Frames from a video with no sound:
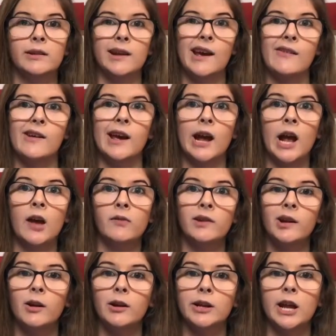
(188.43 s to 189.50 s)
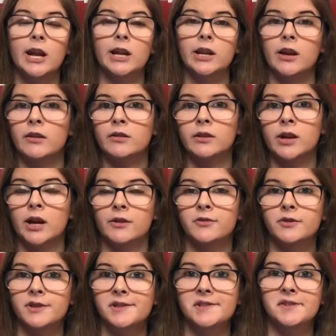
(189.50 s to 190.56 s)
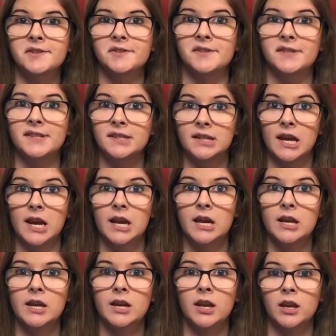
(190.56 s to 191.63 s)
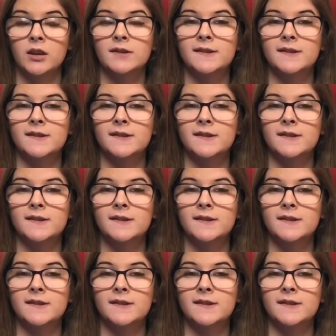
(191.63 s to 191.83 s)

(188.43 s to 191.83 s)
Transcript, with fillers: Now, I haven't gone to any other countries to stay in.